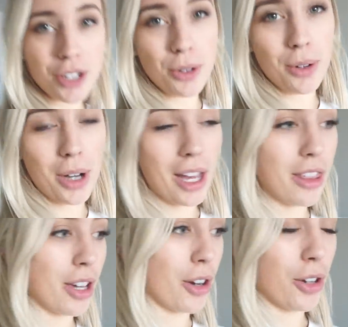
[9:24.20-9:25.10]
to
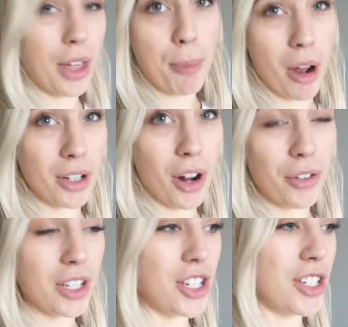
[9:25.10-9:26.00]
the girl that bought it
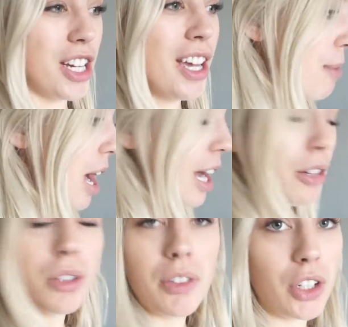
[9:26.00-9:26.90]
off Kijiji. I
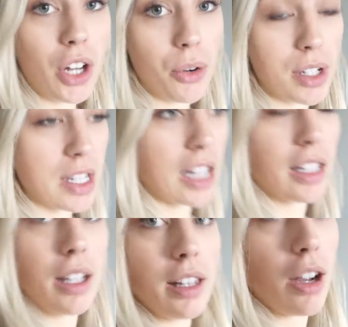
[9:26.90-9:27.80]
don't even know
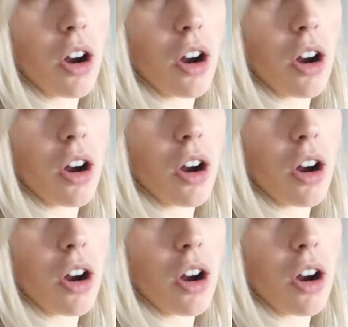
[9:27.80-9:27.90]
exactly, like,